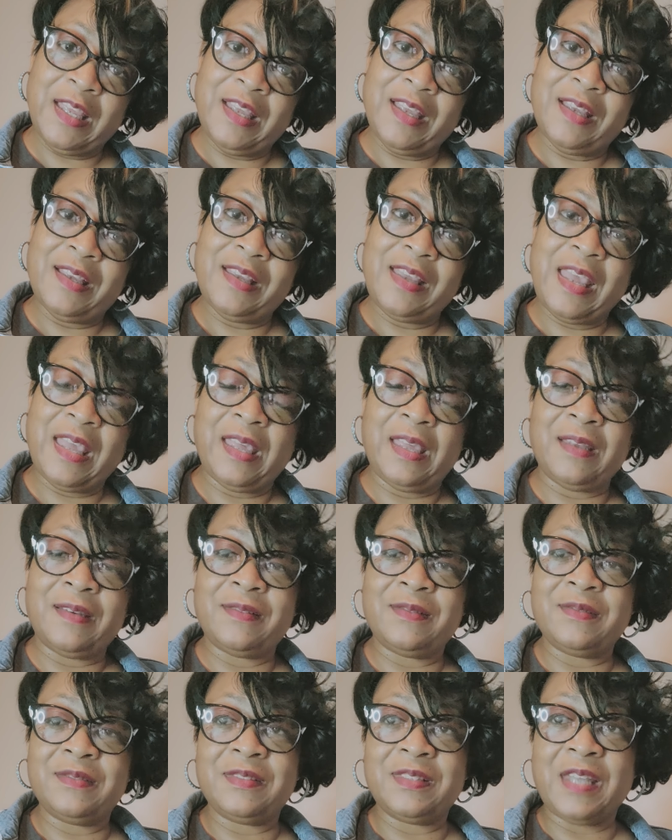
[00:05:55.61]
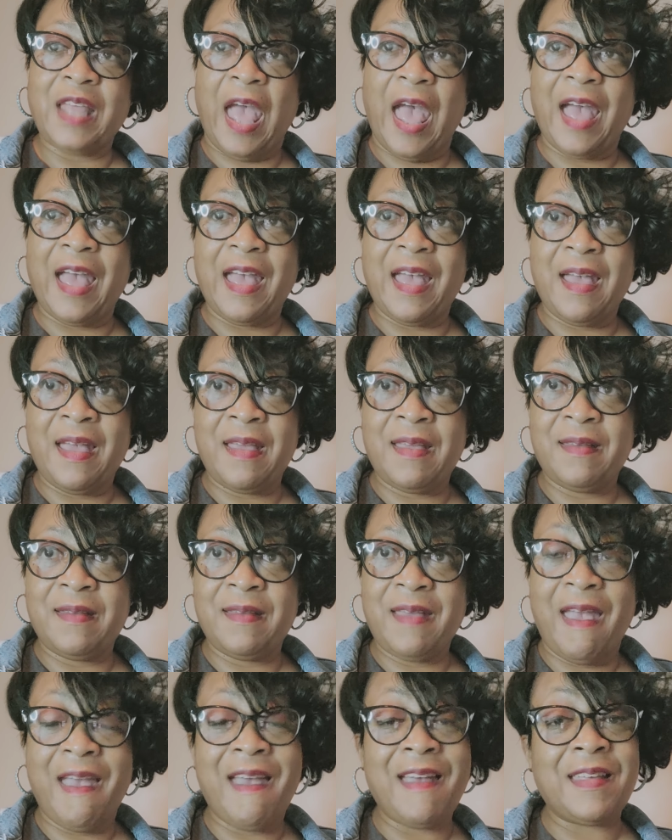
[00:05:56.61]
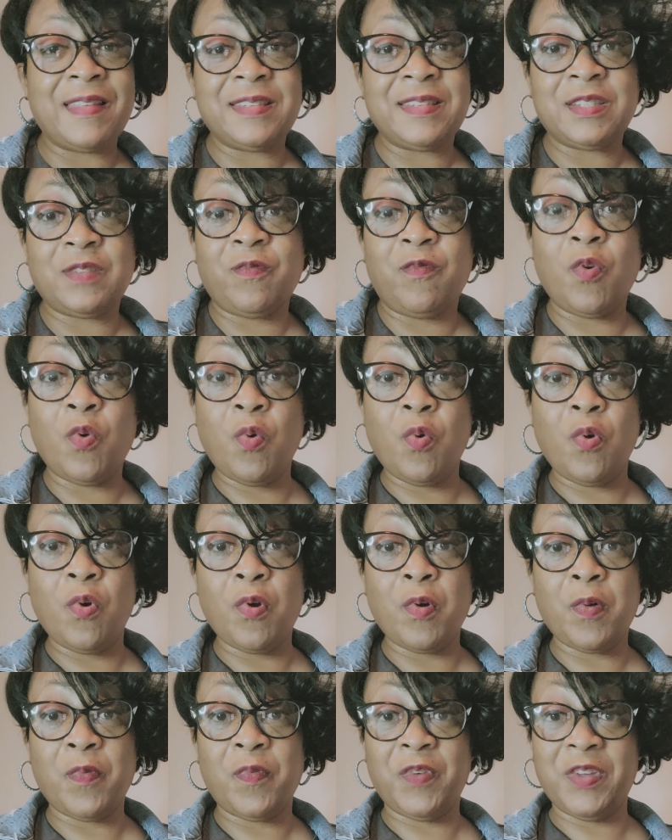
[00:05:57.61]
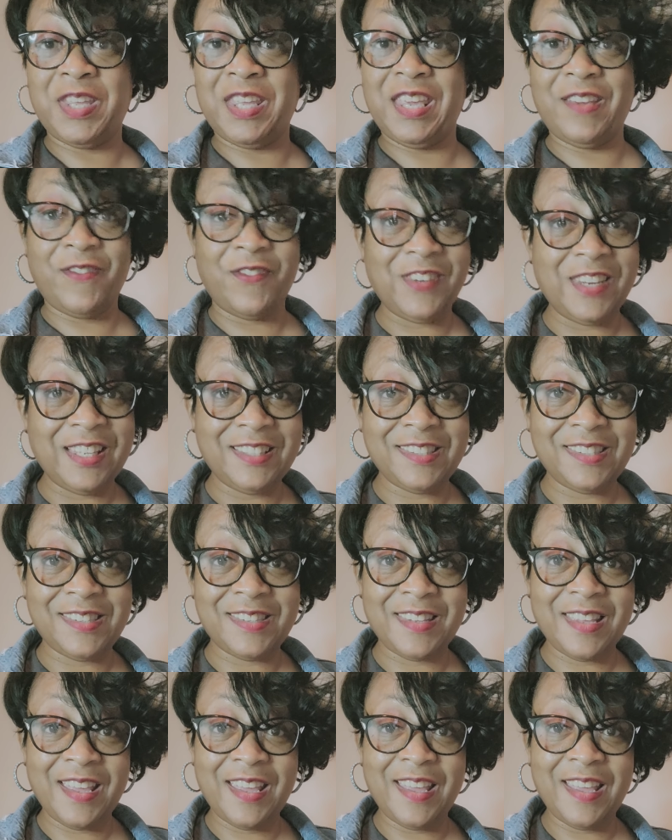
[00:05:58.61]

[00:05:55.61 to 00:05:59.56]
And I ask for forgiveness